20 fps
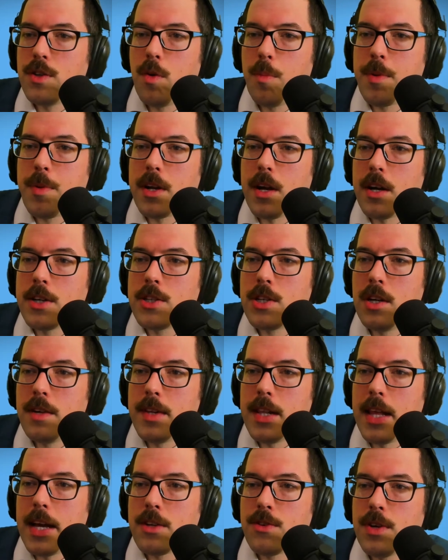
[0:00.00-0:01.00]
production of
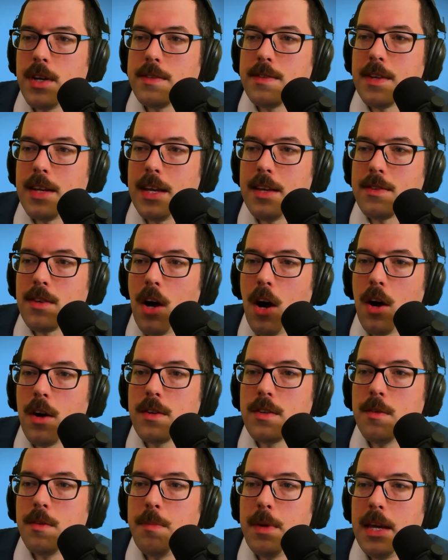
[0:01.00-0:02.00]
electricity is hard
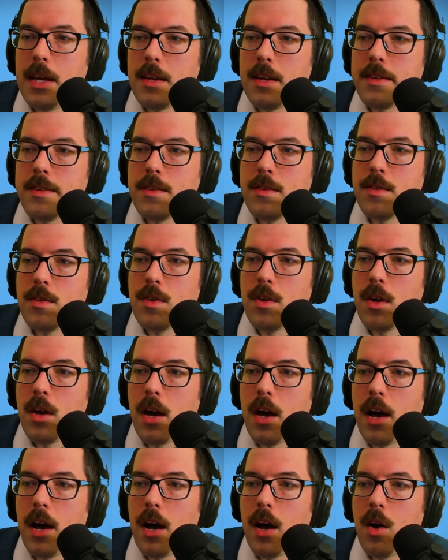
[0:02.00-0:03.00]
to beat
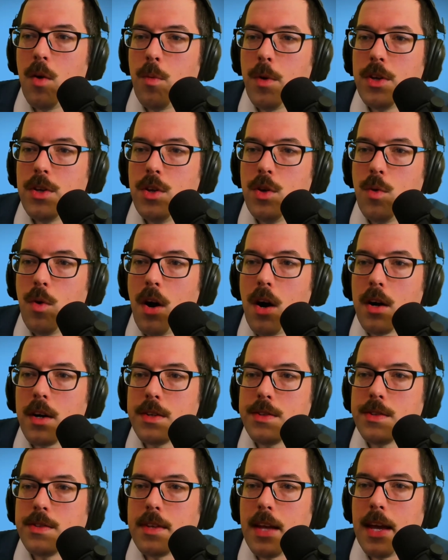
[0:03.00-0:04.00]
when you are a
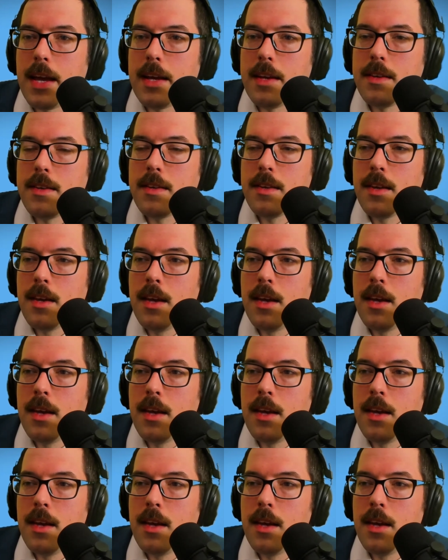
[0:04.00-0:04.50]
state.